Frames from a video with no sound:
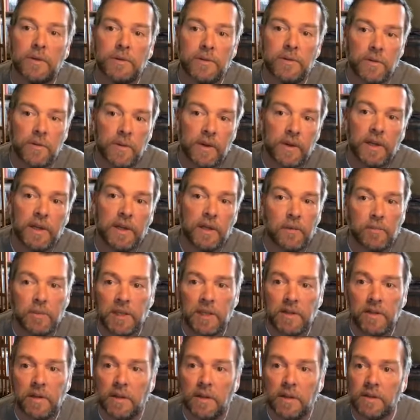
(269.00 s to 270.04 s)
so that it can
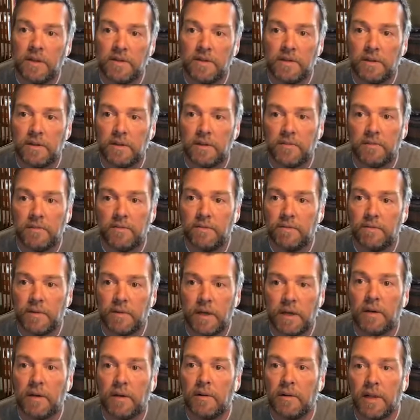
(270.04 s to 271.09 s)
meet the needs of
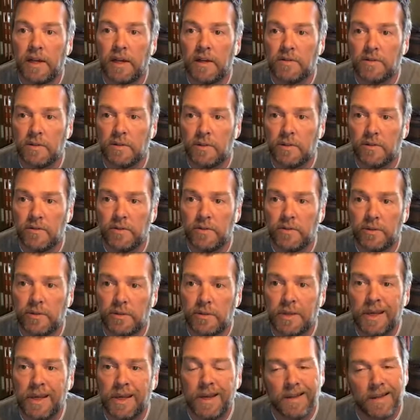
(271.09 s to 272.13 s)
100,000
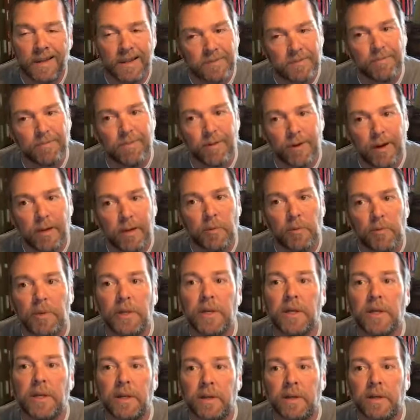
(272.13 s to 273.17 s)
users? That's
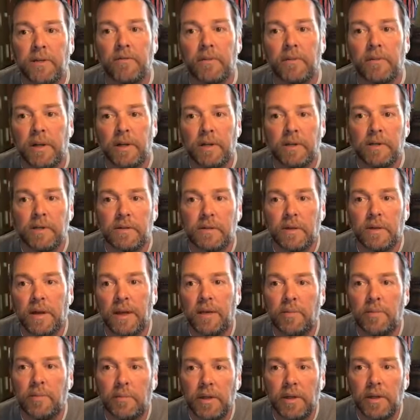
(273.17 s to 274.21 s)
probably a different
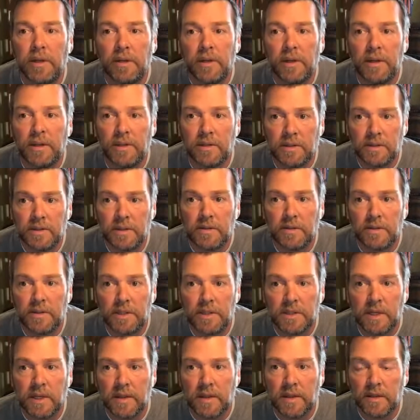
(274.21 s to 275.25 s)
capability and skill
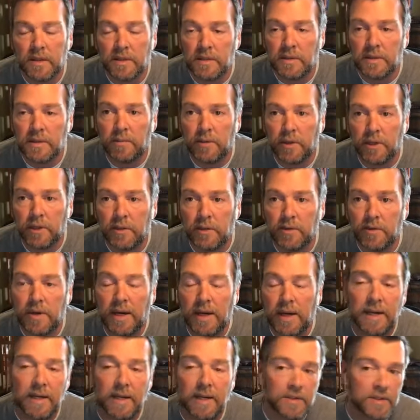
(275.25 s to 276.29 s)
set than someone who
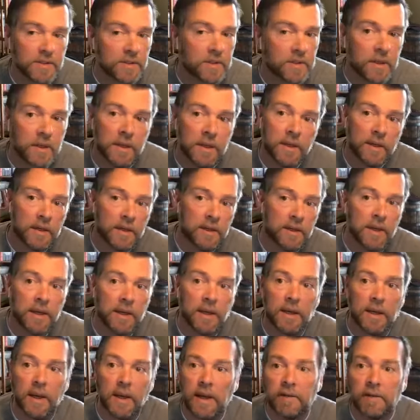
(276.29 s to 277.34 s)
has,
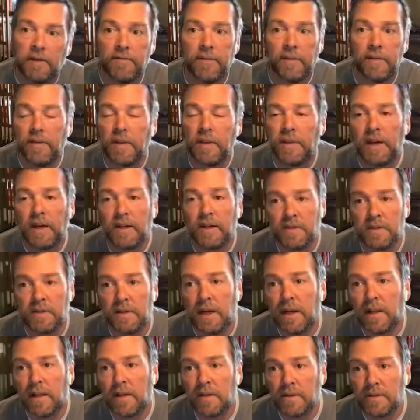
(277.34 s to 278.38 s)
hey, I have
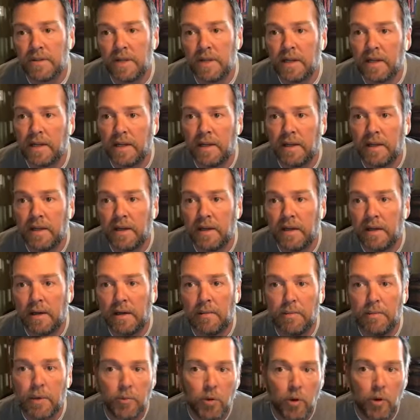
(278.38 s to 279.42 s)
$50,000, I need a, a, uh,
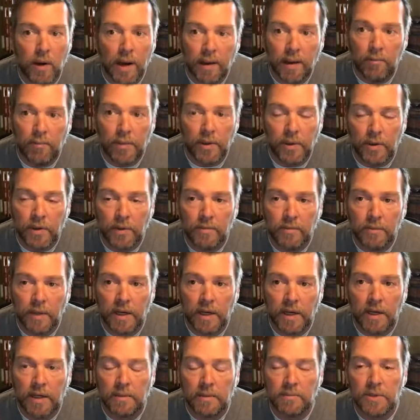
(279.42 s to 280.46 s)
mobile app built.
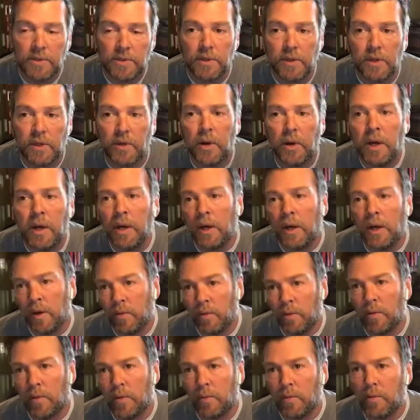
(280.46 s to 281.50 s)
Um, so
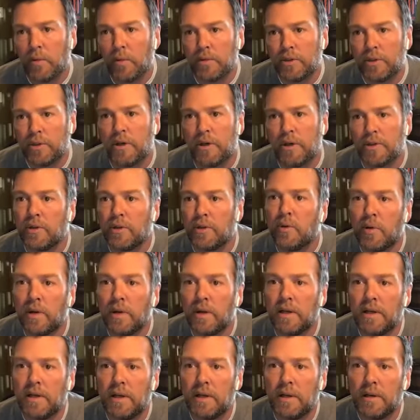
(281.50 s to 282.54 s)
we'll, we'll, charge
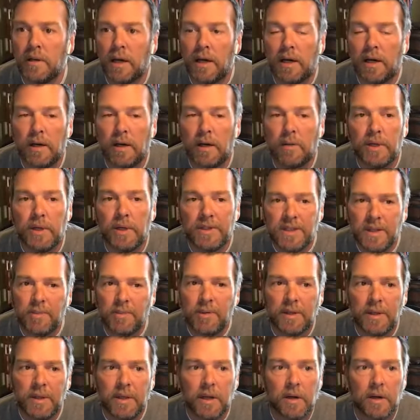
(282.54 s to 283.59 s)
accordingly. Uh, but
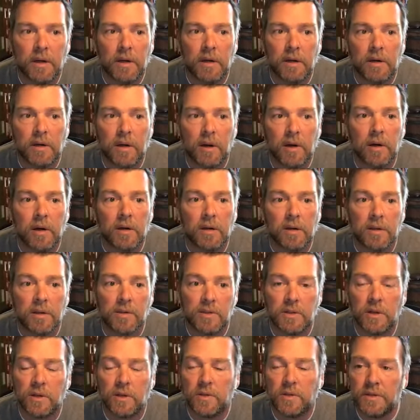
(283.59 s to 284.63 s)
typically, our, our
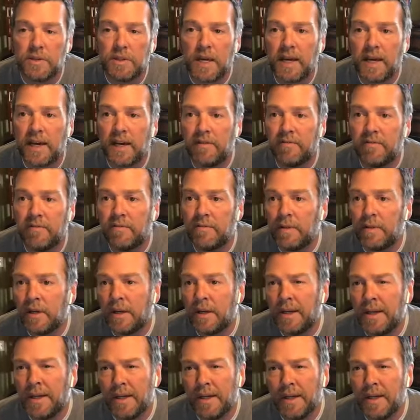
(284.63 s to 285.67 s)
consultants have
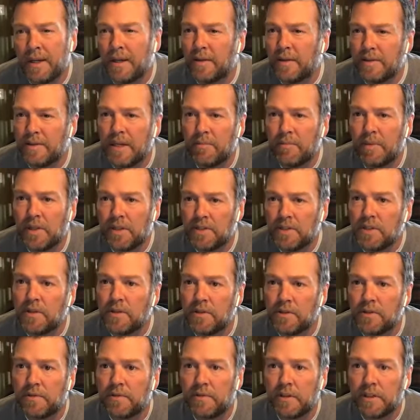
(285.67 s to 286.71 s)
you know 10 plus
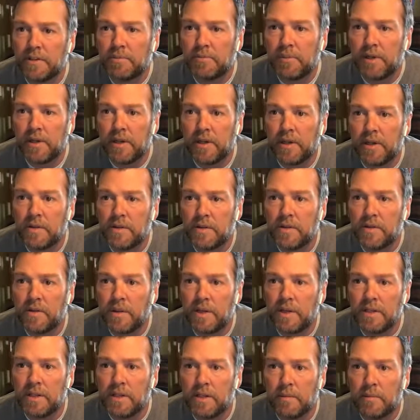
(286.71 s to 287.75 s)
years of experience so
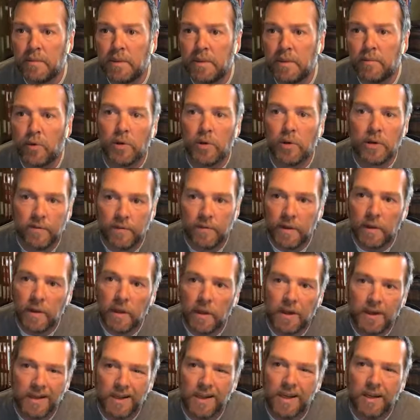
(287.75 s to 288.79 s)
they tend to be more of a
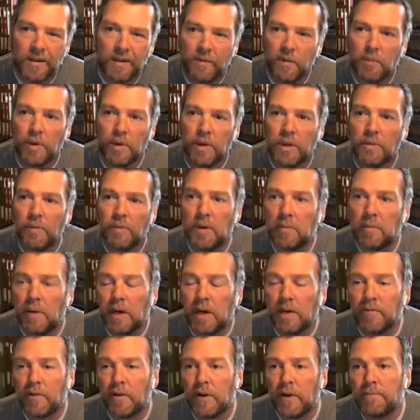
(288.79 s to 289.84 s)
kind of a premium
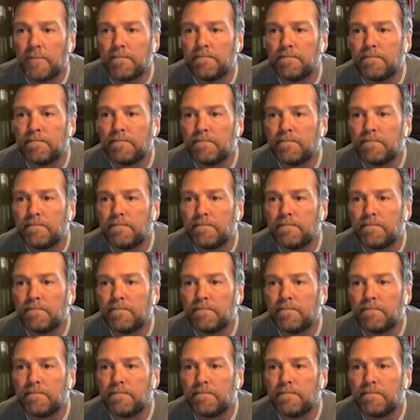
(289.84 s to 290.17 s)
offering